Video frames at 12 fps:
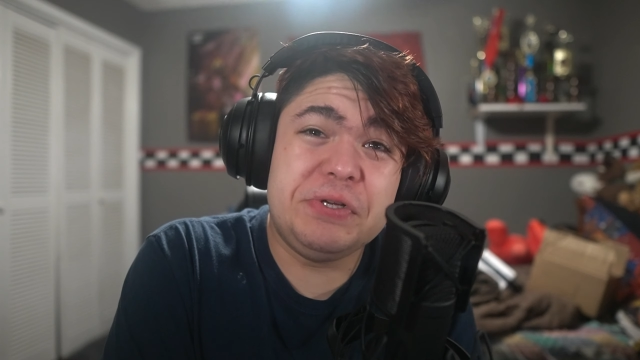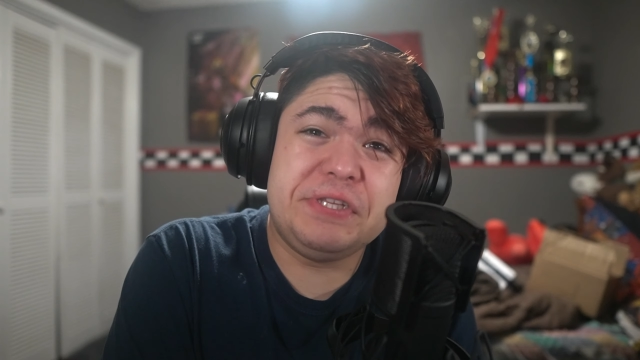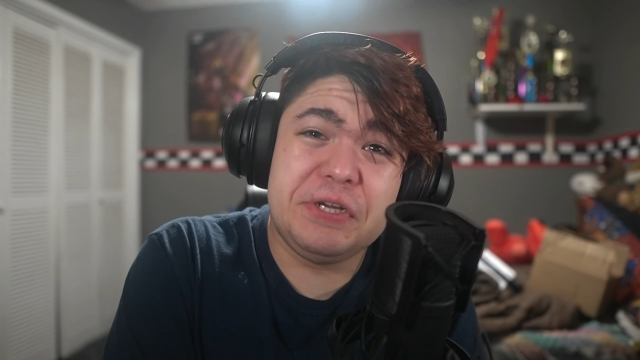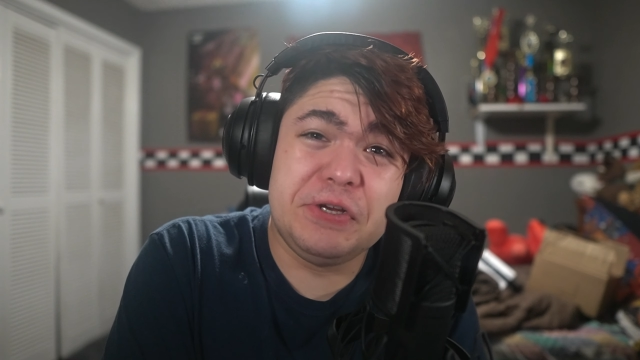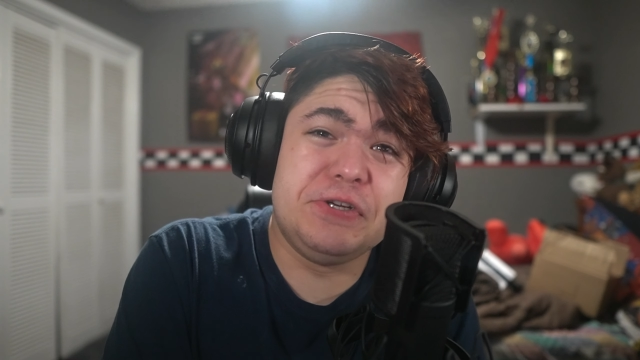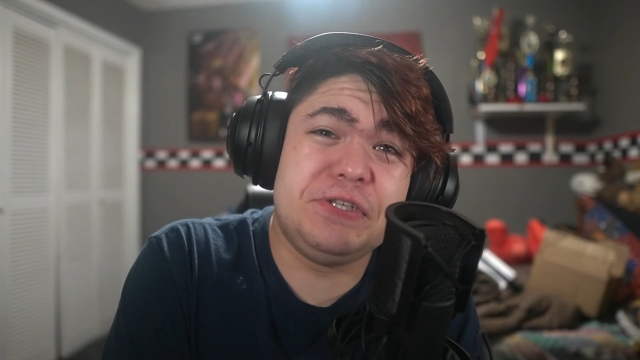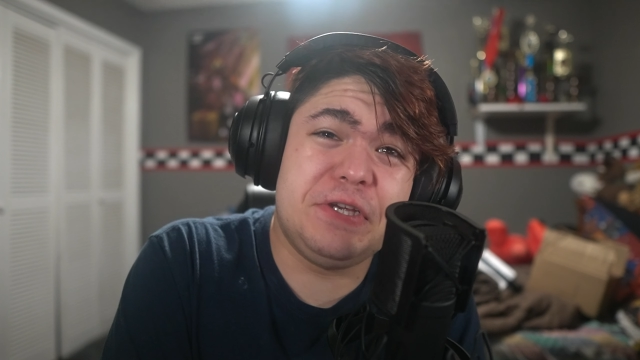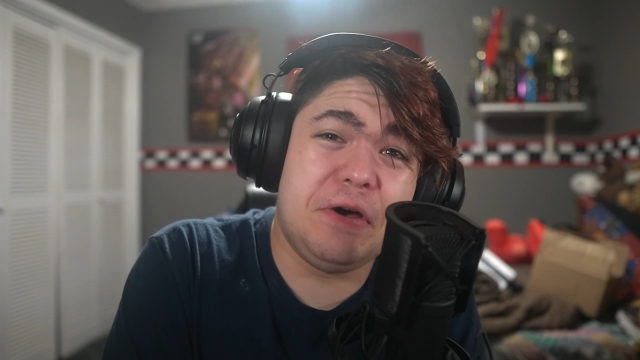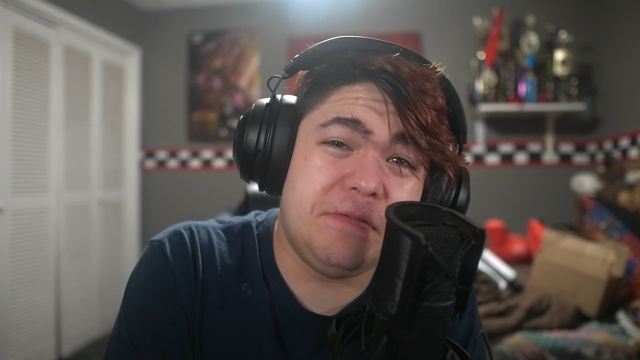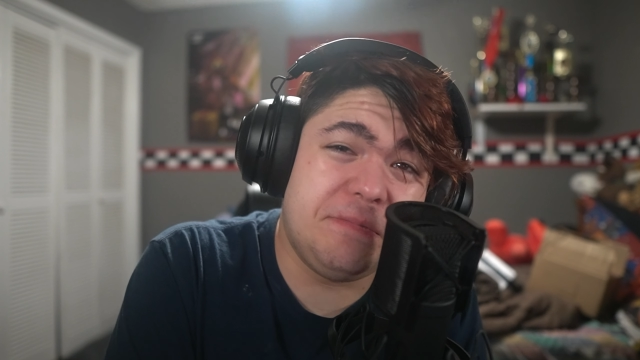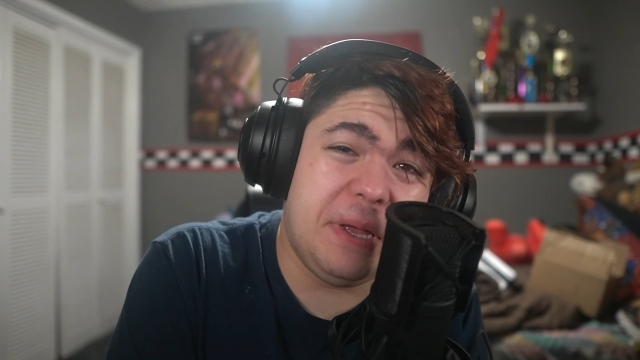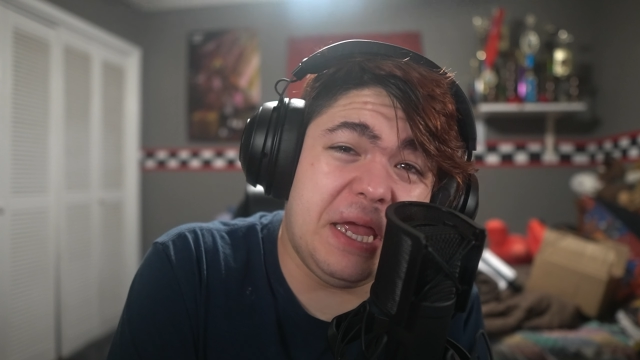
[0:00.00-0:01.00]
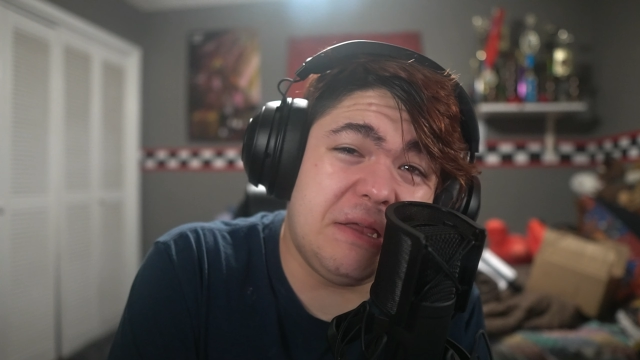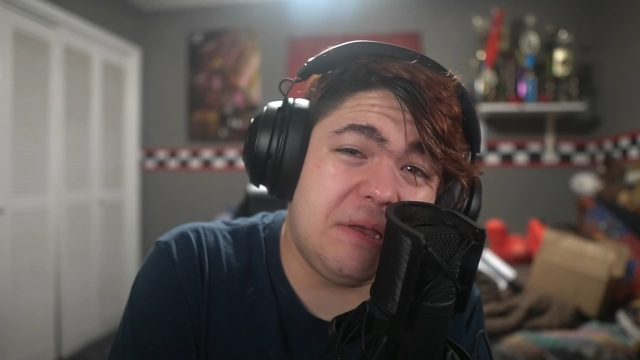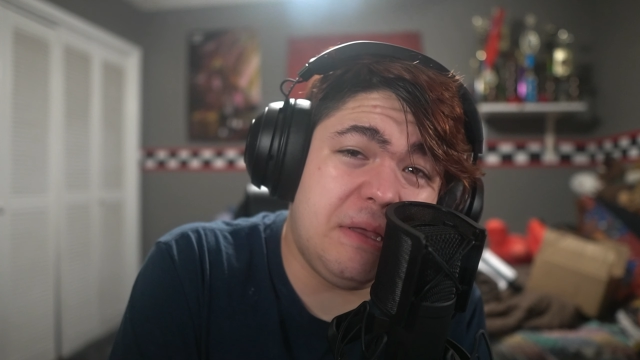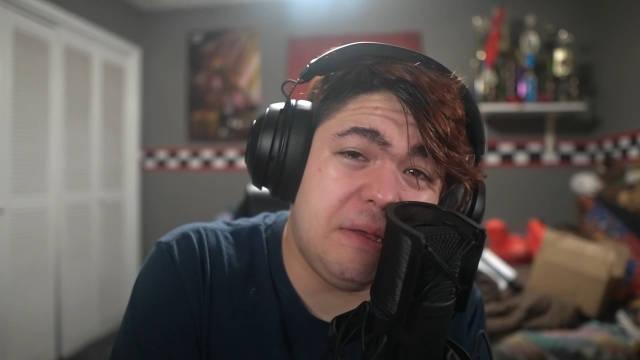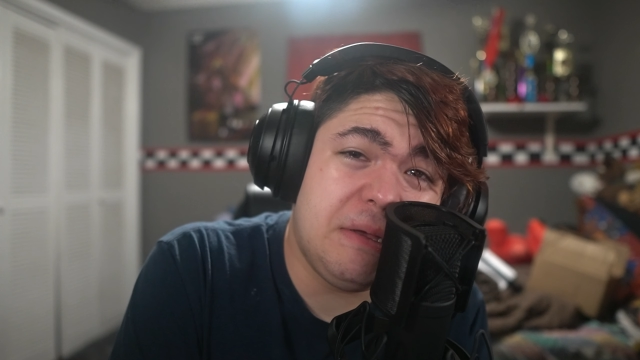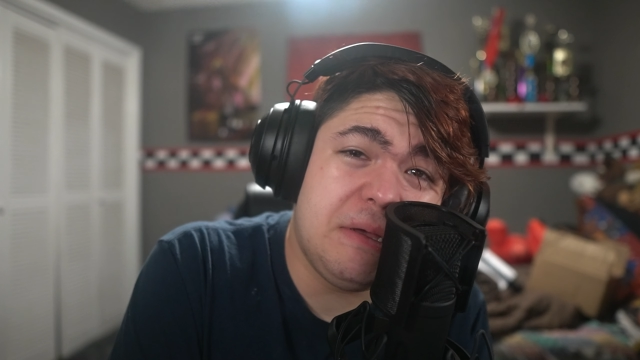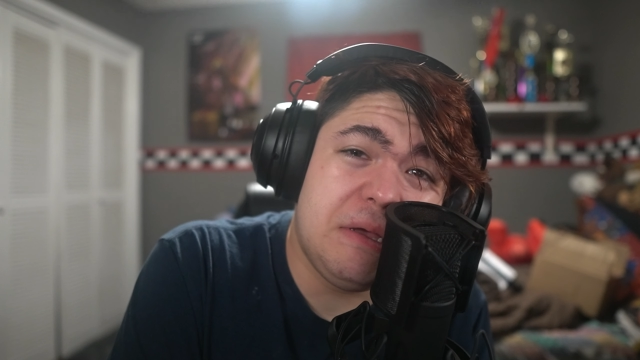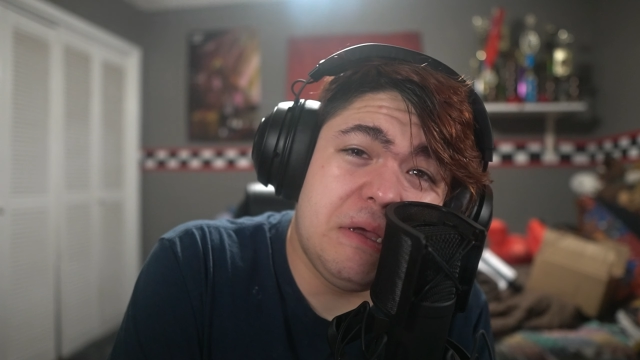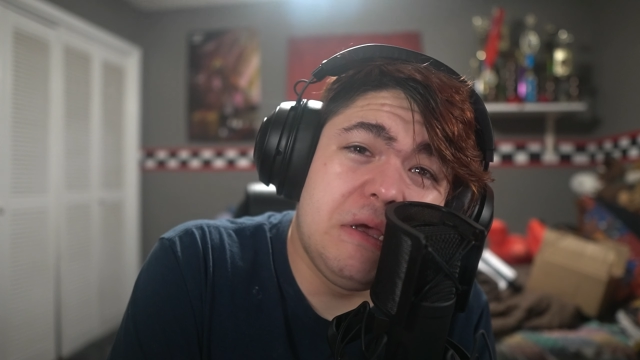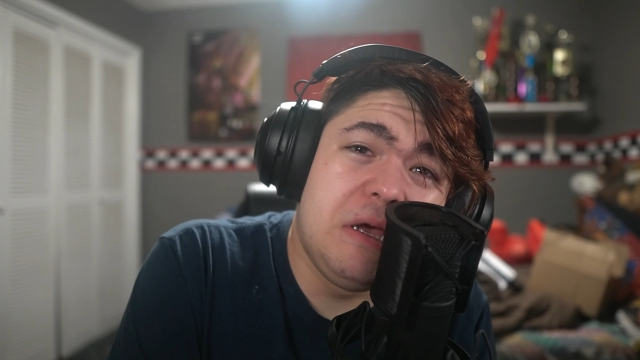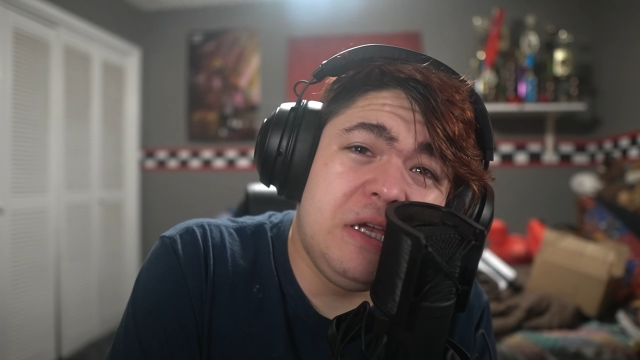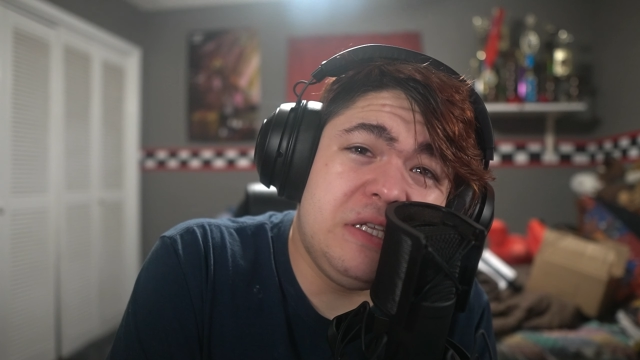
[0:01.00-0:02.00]
it to yourself, man.
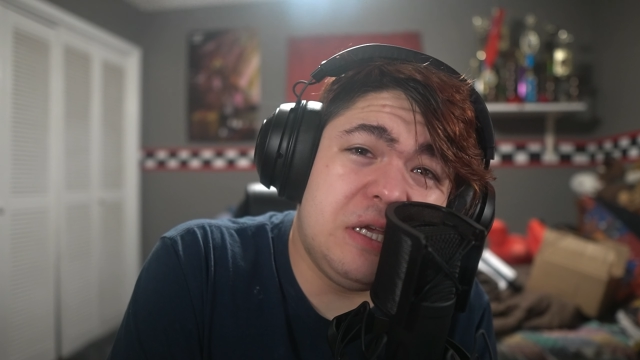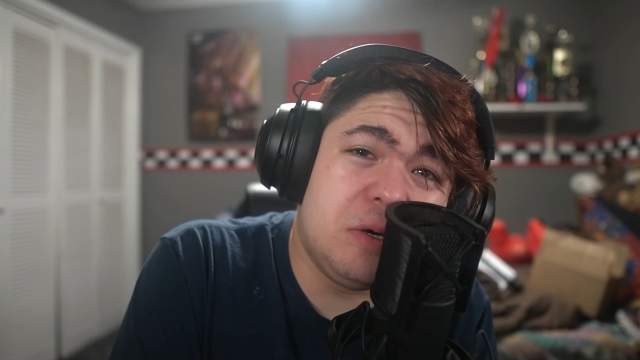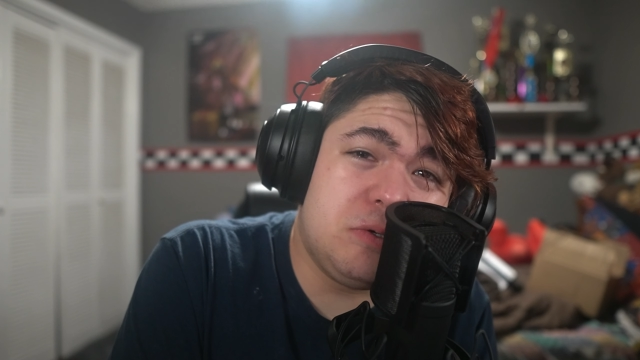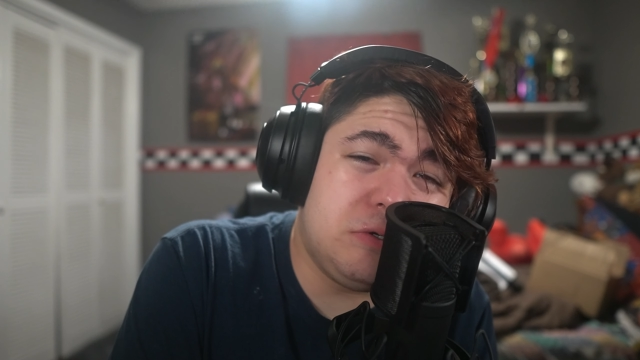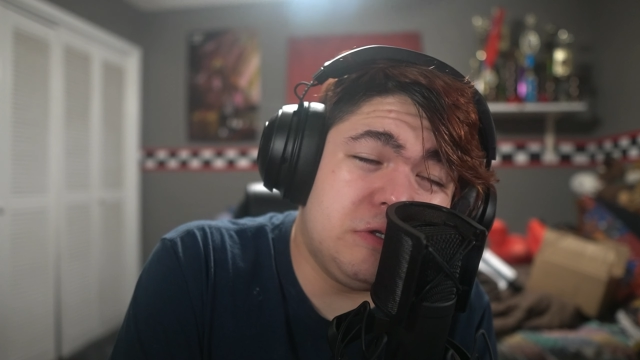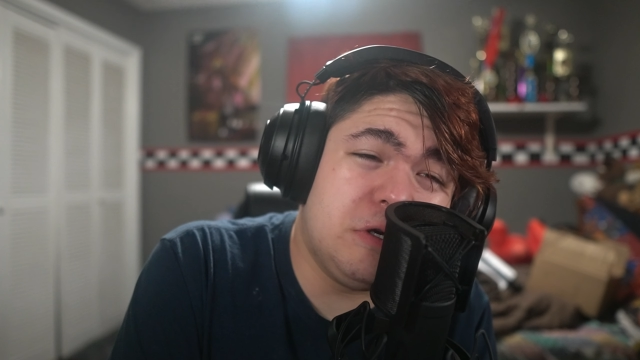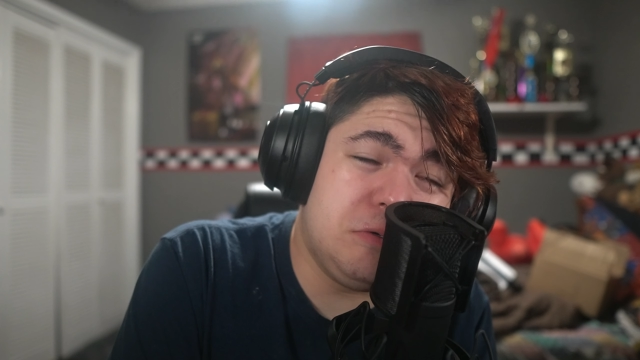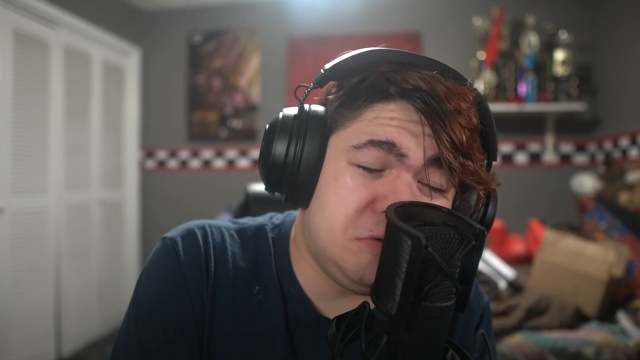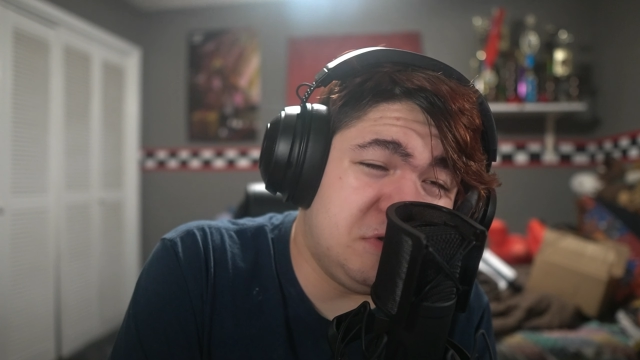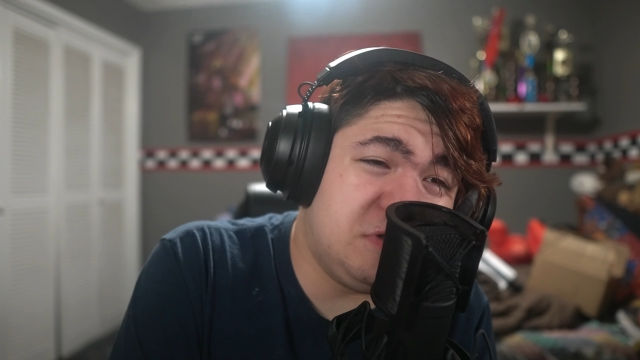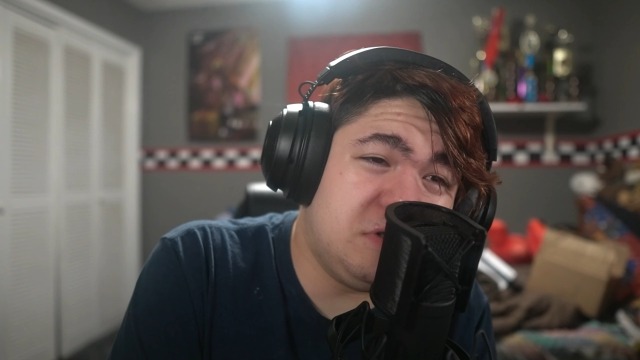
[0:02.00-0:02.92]
Don't, don't,